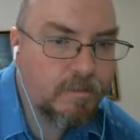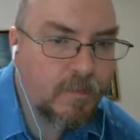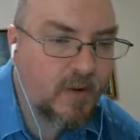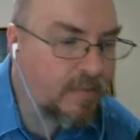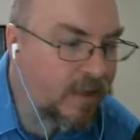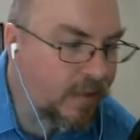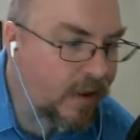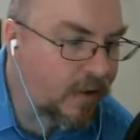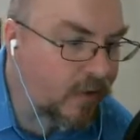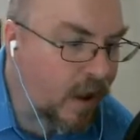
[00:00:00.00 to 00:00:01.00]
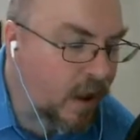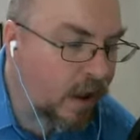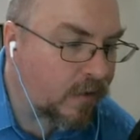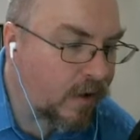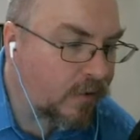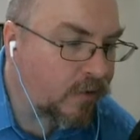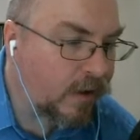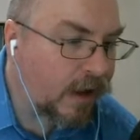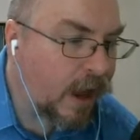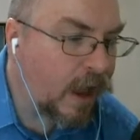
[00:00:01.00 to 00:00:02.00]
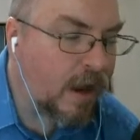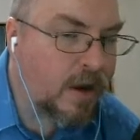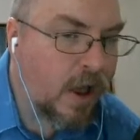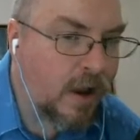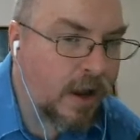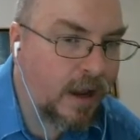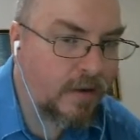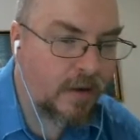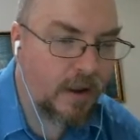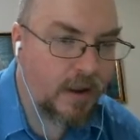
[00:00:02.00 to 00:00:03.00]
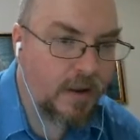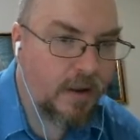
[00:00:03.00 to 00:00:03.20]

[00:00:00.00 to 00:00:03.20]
Something that is essentially a non entity.